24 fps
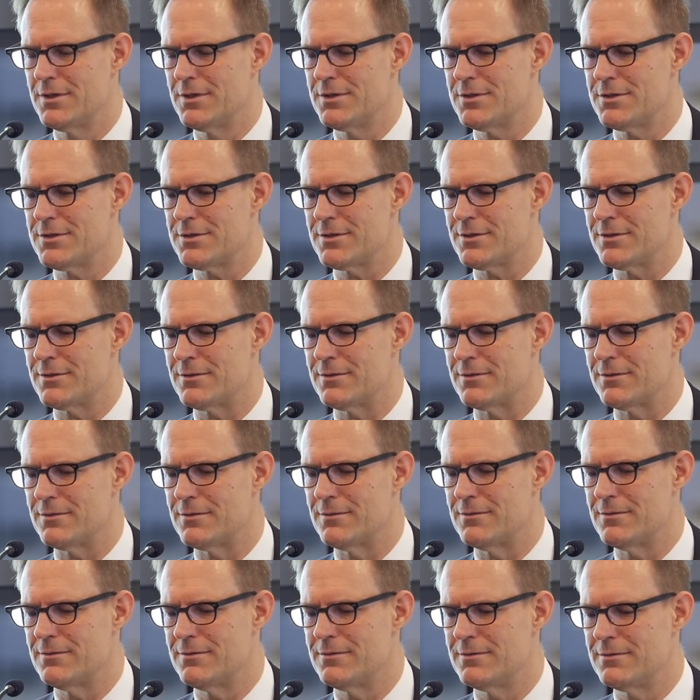
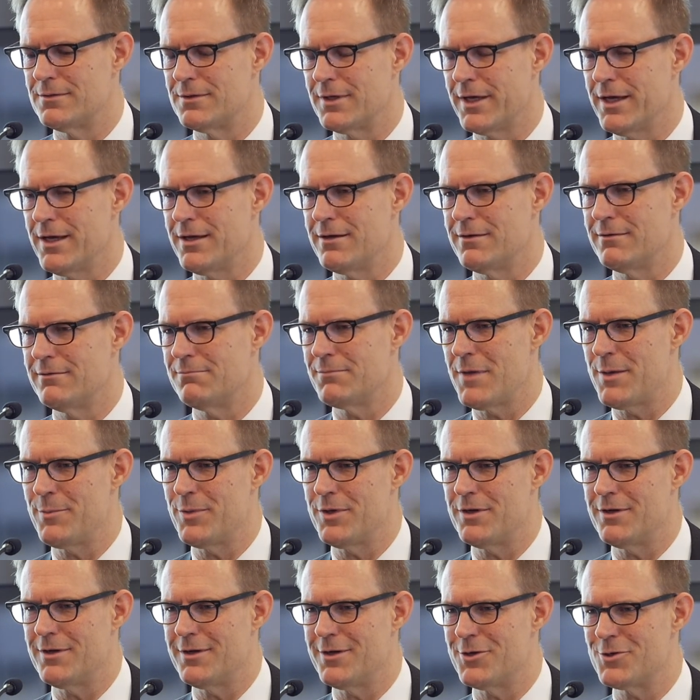So again, maybe
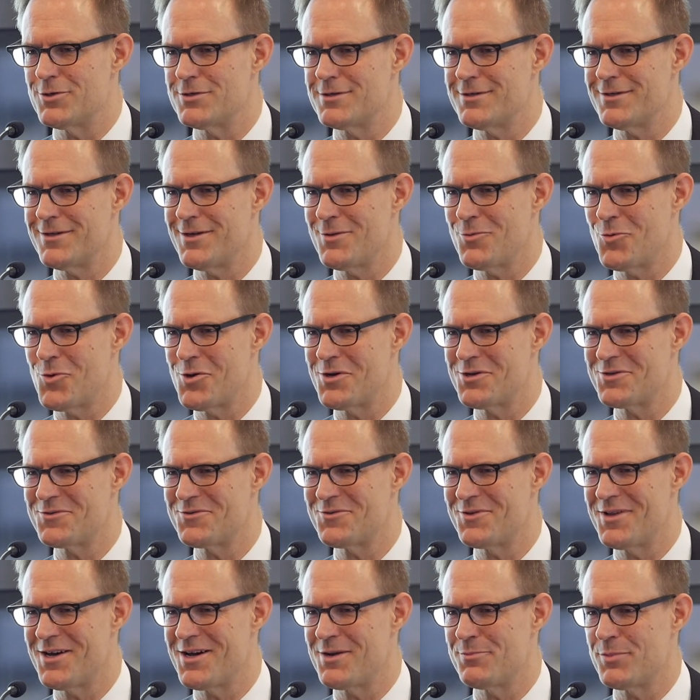in a year's time, watch
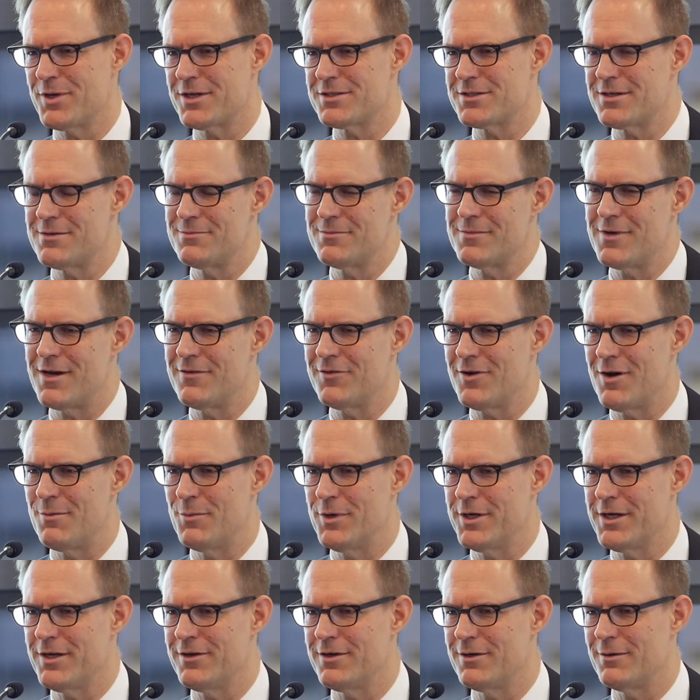for that, because I've got
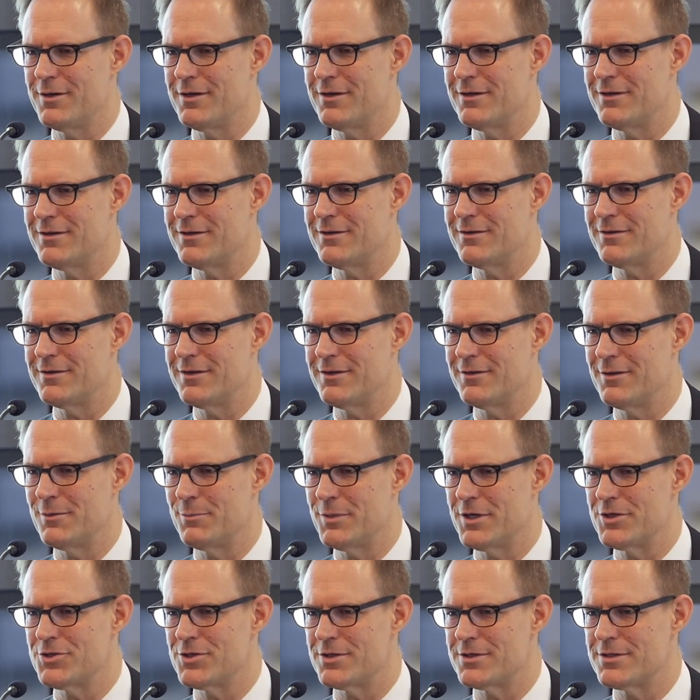money in the
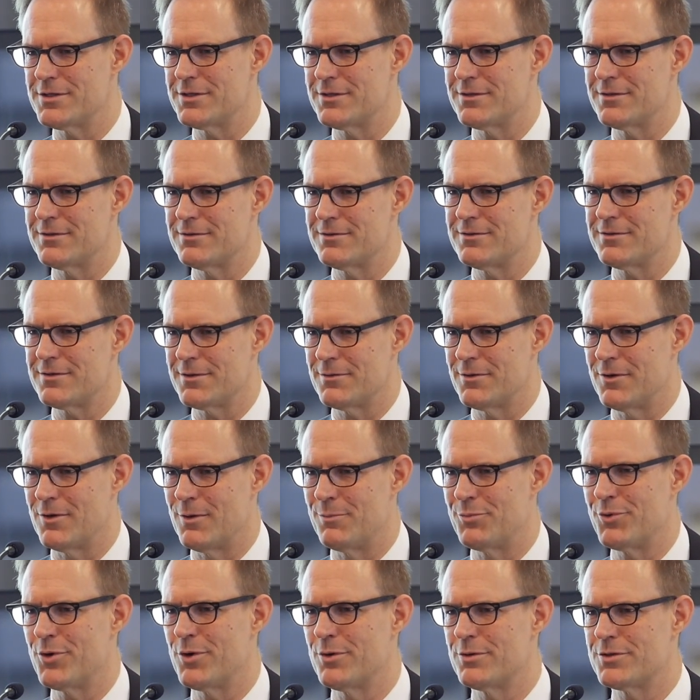budget to
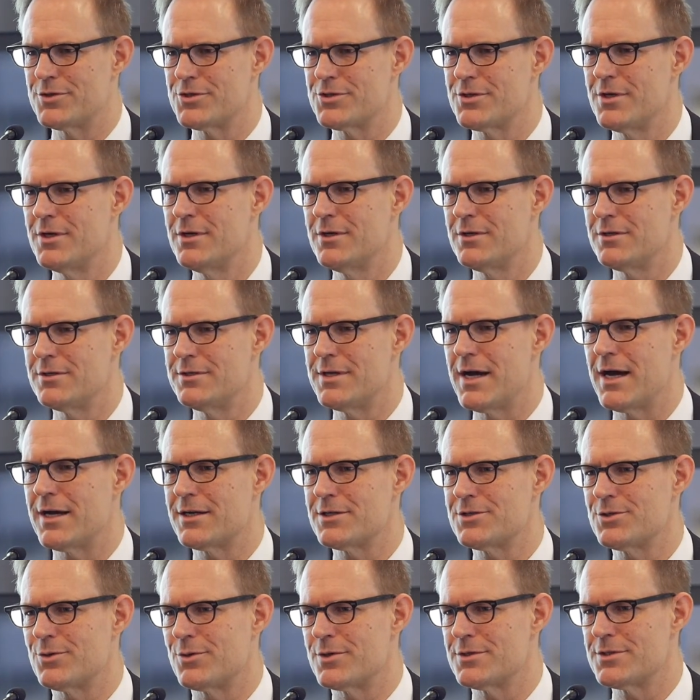approach
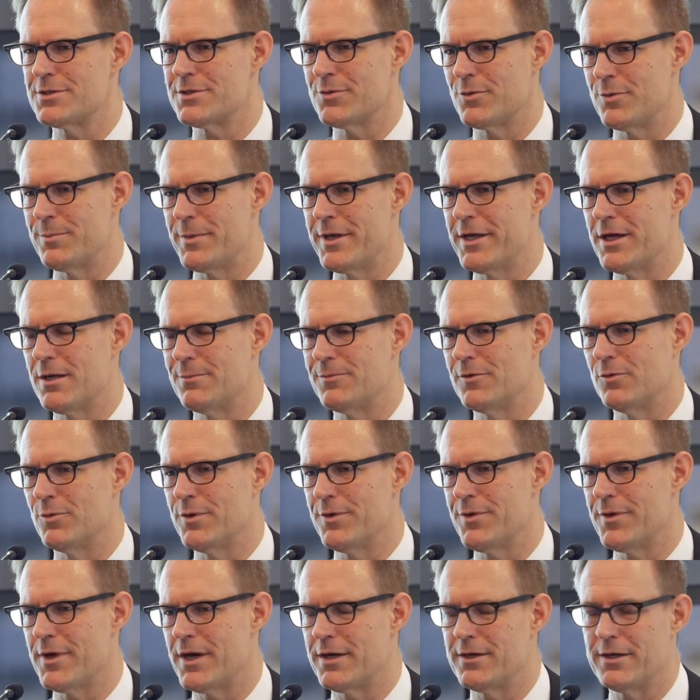data sources that would be helpful
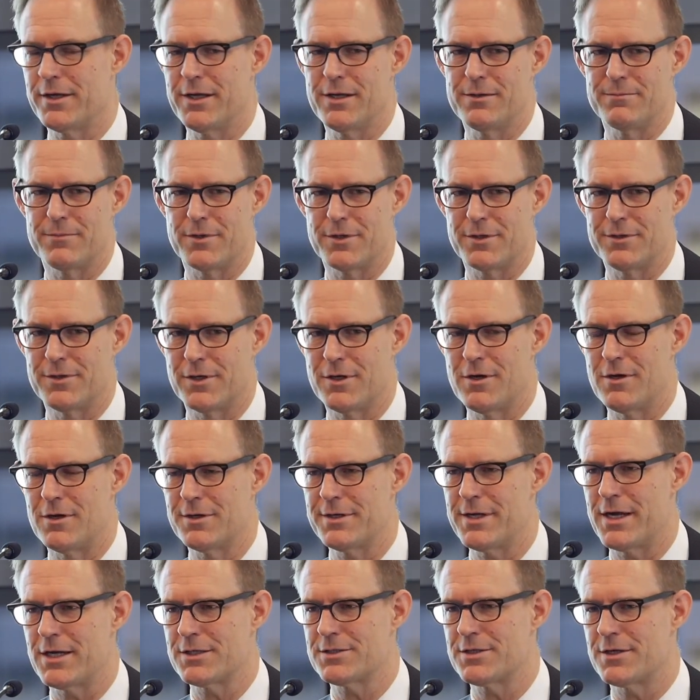with that. And again, the
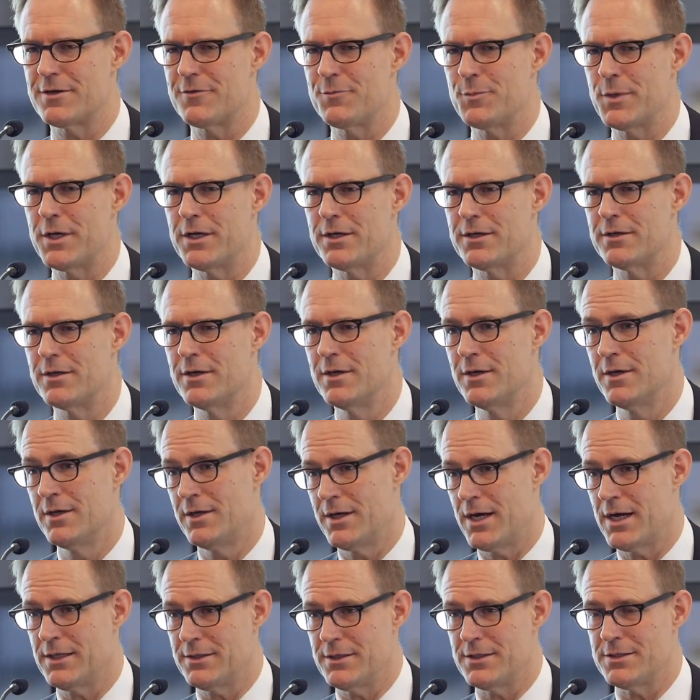contacts that I've made
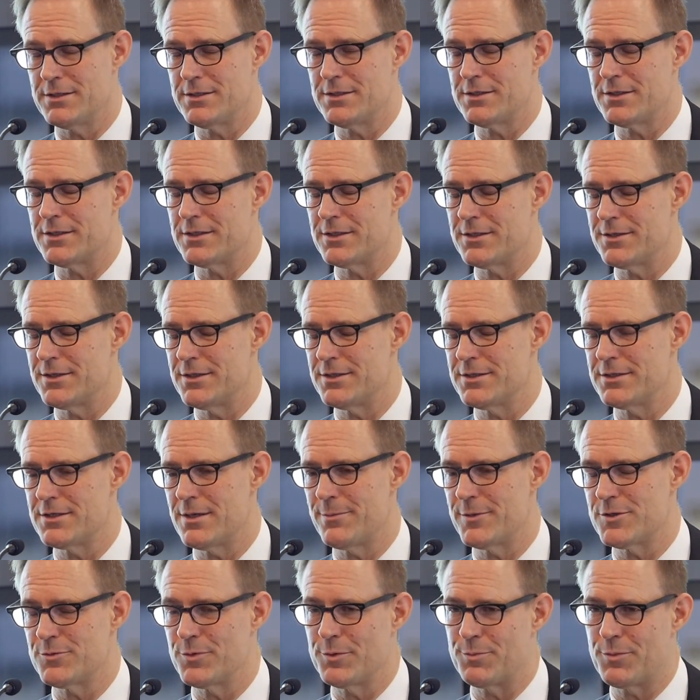at these
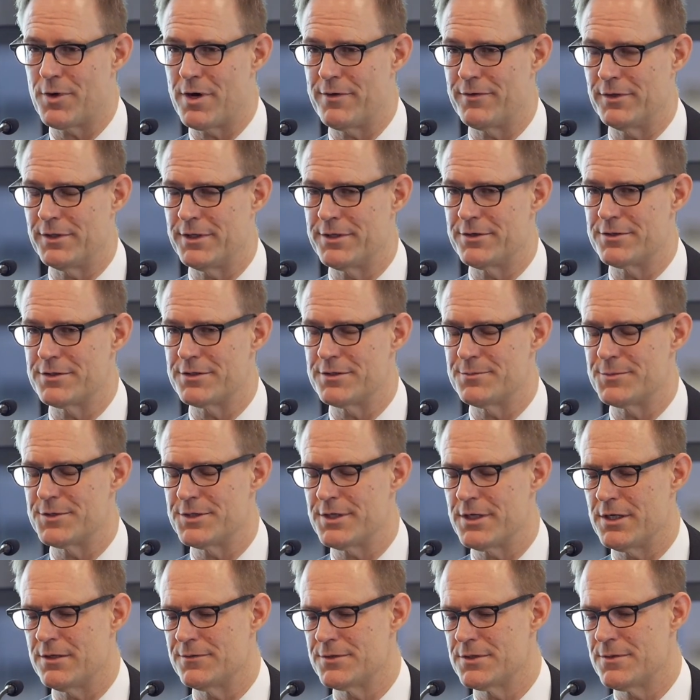summits with private lenders
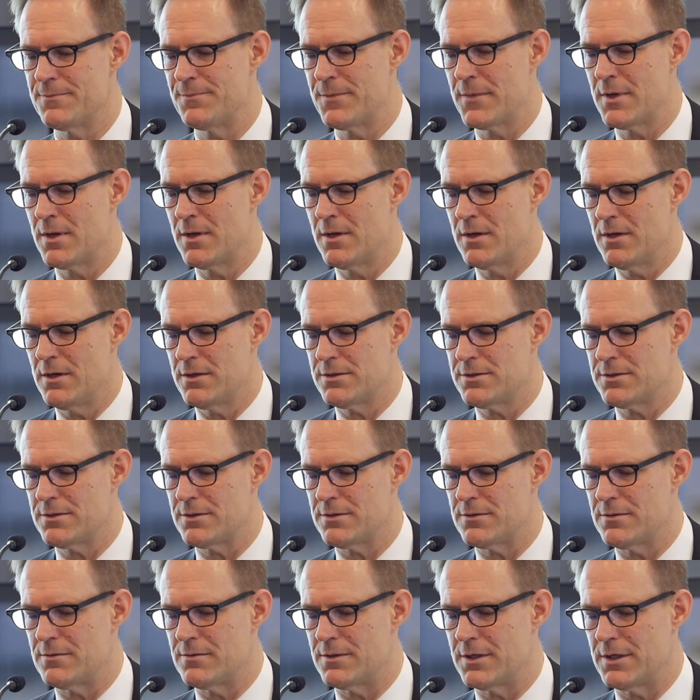themselves.
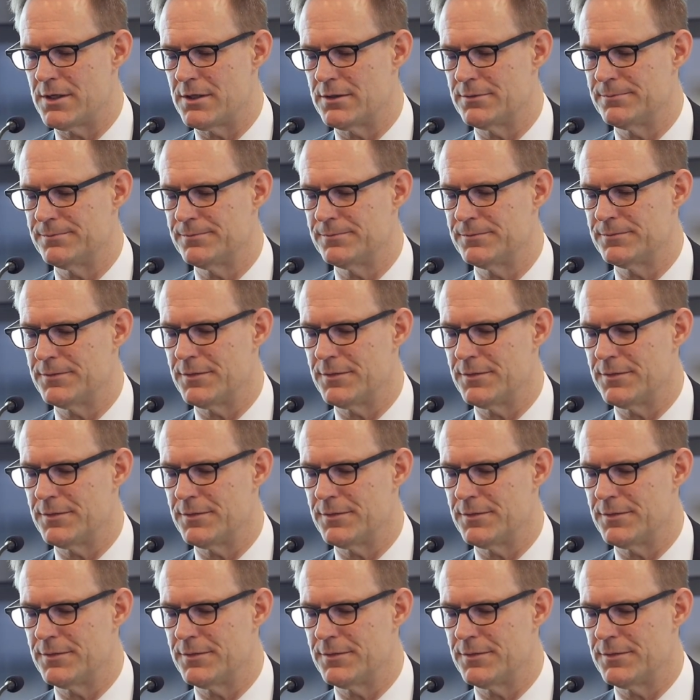So